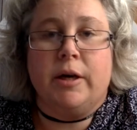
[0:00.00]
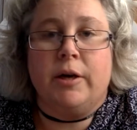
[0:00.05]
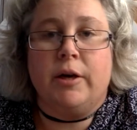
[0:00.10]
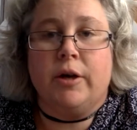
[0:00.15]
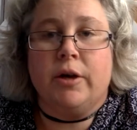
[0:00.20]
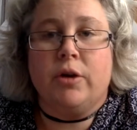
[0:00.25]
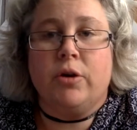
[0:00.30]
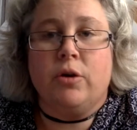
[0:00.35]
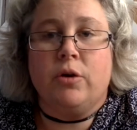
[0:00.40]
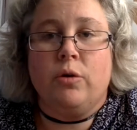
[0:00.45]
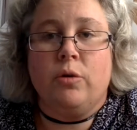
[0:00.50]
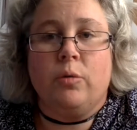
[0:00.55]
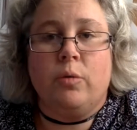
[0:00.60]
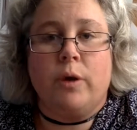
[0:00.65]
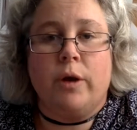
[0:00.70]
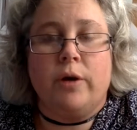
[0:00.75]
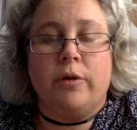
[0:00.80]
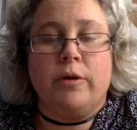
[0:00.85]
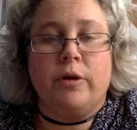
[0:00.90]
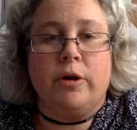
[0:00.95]
another
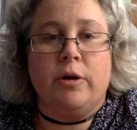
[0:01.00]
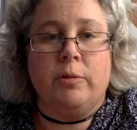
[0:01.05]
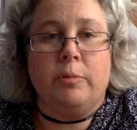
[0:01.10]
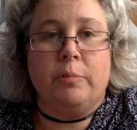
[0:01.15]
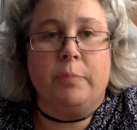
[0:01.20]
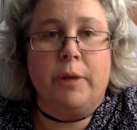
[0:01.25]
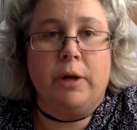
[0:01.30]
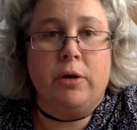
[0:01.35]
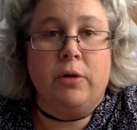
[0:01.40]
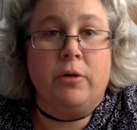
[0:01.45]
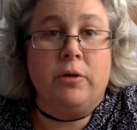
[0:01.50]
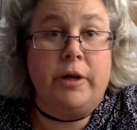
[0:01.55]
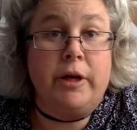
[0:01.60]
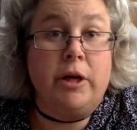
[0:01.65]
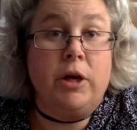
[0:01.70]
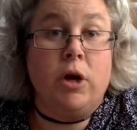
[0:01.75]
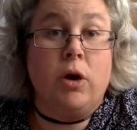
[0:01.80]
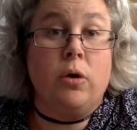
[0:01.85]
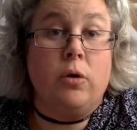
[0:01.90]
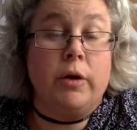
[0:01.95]
where they're peer
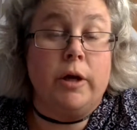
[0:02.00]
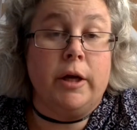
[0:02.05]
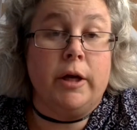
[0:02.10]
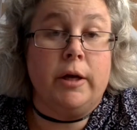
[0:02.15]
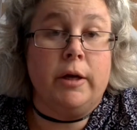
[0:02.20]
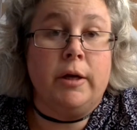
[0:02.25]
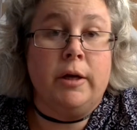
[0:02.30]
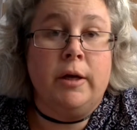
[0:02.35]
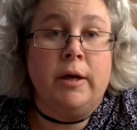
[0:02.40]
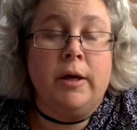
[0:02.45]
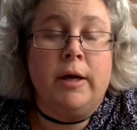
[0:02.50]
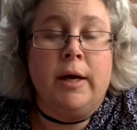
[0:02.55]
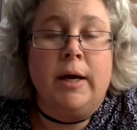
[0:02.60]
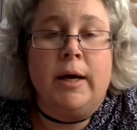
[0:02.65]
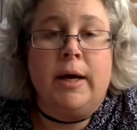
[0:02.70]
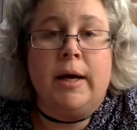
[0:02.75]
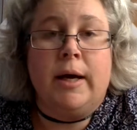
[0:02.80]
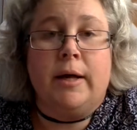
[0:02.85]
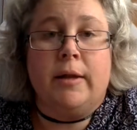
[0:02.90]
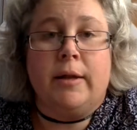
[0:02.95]
decoding,
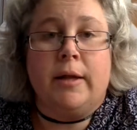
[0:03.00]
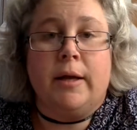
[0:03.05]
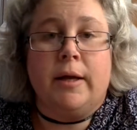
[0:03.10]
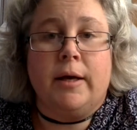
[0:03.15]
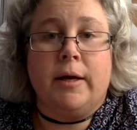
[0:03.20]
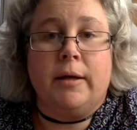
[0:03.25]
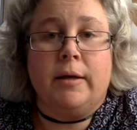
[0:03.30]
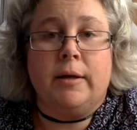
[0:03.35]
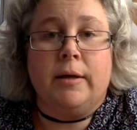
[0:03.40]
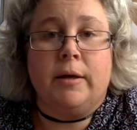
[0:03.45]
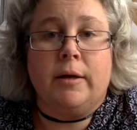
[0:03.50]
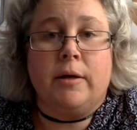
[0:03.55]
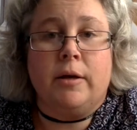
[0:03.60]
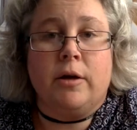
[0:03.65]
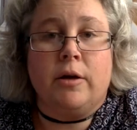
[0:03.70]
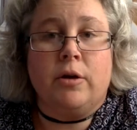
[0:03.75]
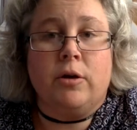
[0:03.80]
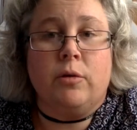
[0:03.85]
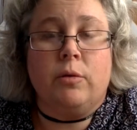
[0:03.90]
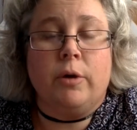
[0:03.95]
and then
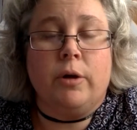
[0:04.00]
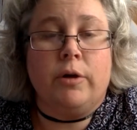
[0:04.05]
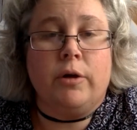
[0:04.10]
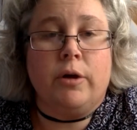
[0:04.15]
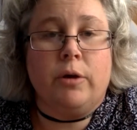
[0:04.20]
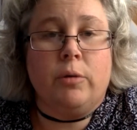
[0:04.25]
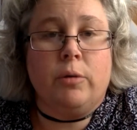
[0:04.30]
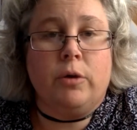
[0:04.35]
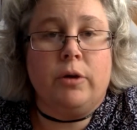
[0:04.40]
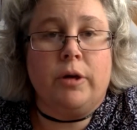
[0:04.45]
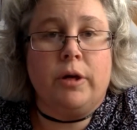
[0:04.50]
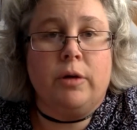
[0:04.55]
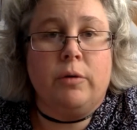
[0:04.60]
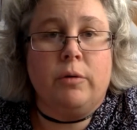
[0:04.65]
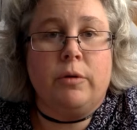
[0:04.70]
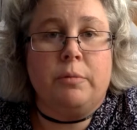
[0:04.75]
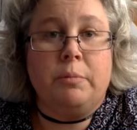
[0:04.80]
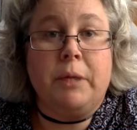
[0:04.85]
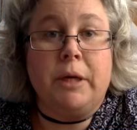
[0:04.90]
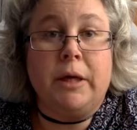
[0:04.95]
another where they're working
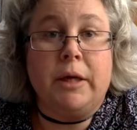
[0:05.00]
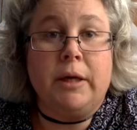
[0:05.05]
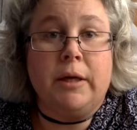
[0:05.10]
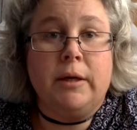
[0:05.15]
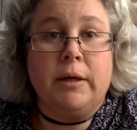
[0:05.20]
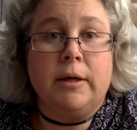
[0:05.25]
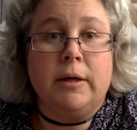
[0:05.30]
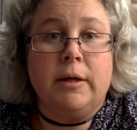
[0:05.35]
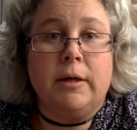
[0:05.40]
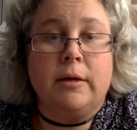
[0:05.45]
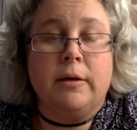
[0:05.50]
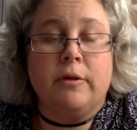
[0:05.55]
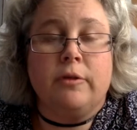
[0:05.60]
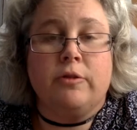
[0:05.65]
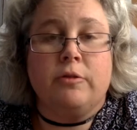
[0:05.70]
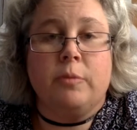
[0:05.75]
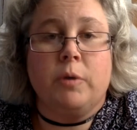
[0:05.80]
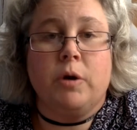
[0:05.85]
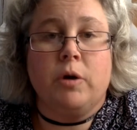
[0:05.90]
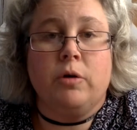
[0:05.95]
with me in a
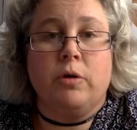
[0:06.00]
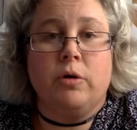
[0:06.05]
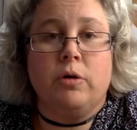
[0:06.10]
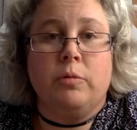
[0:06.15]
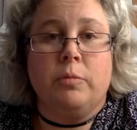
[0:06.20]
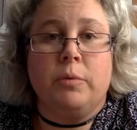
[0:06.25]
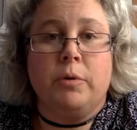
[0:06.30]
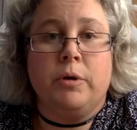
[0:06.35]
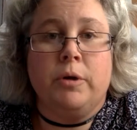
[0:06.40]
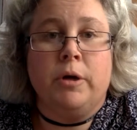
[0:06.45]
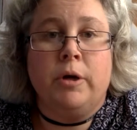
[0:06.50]
small group